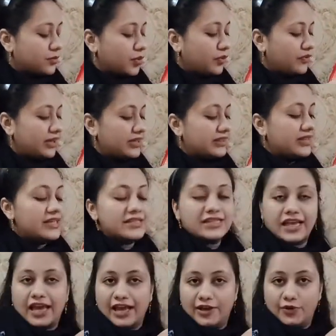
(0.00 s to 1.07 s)
moving
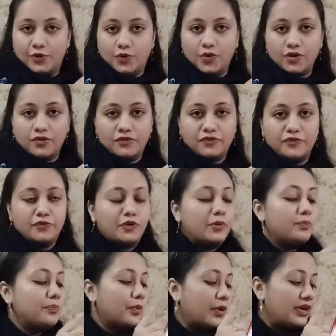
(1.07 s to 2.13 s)
this arrow
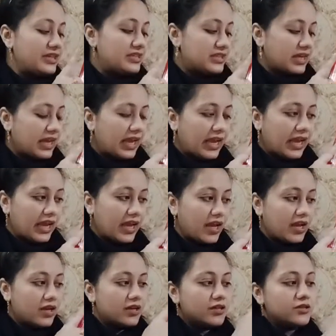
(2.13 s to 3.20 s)
from point
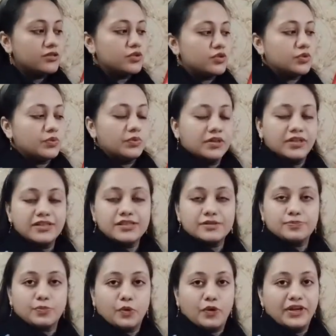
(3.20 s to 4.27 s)
A
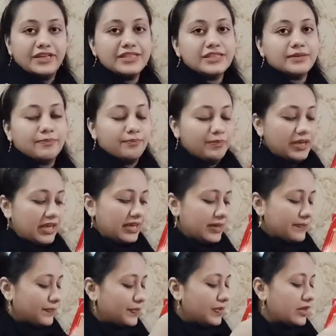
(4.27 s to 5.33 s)
towards point B.